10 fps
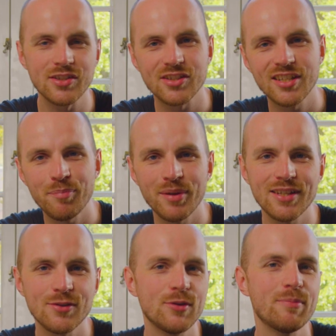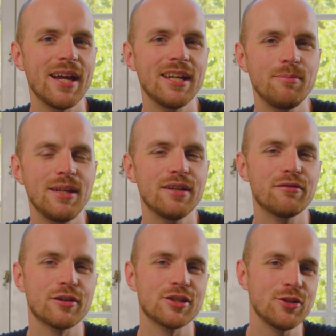and snippets reminded me of
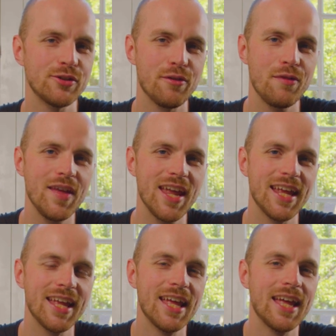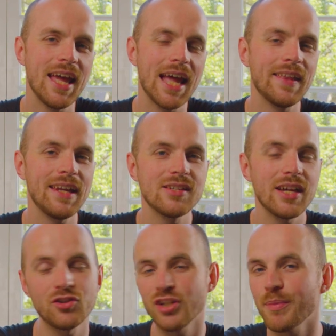a certain thing and that is
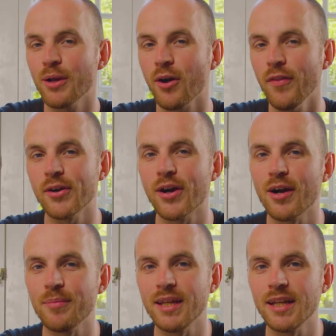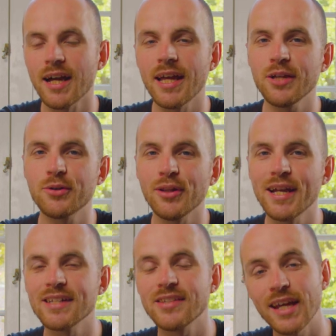actually my other hobby. I
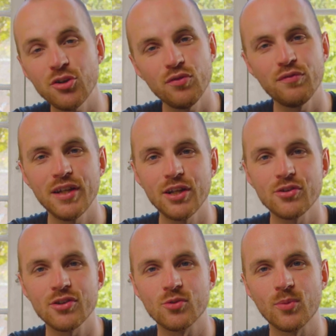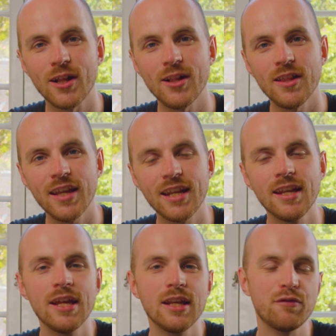collect action figures as well. And
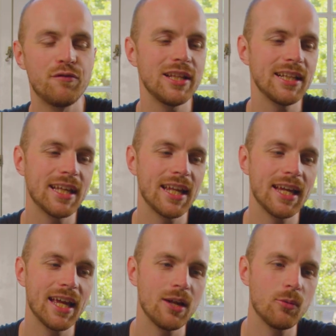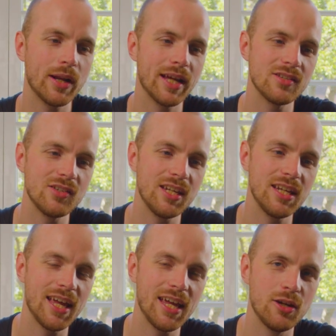the feeling that I get when I
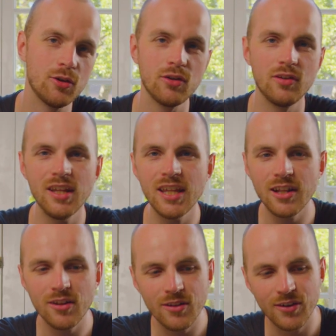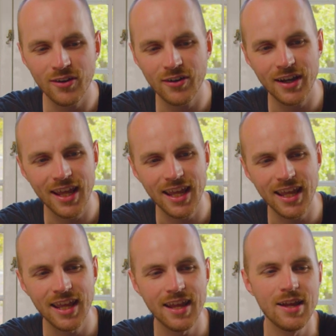see a good deal or
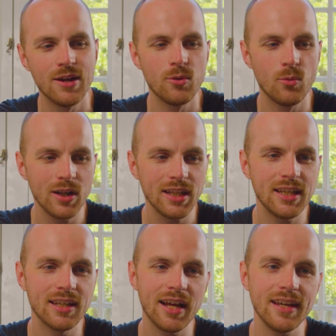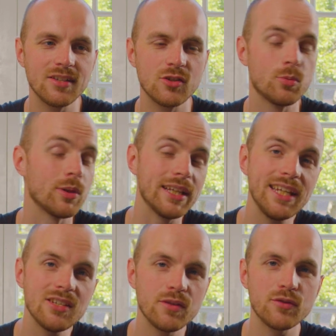a really nice
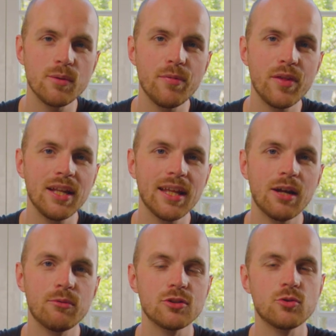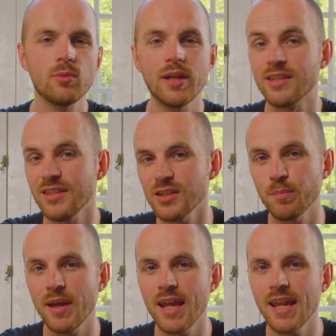release of something that I was
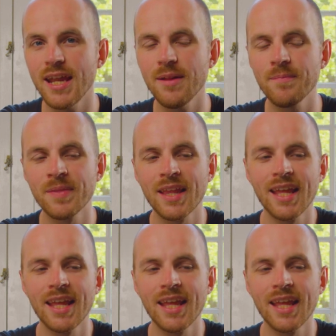anticipating.